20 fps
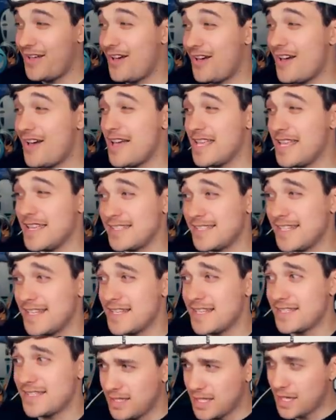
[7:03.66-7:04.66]
Ah, yes,
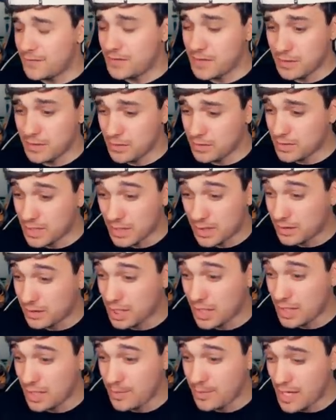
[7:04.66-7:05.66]
yes, definitely looks like a
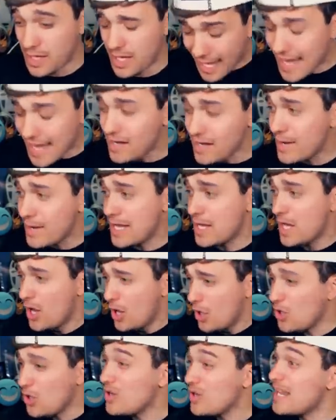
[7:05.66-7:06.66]
teddy bear. Anyway,
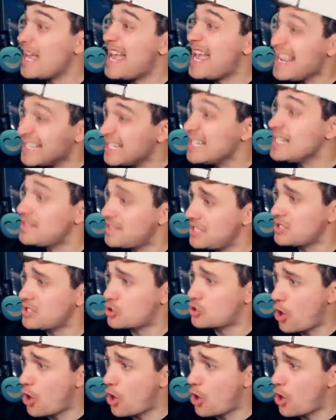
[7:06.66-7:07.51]
who the heck is this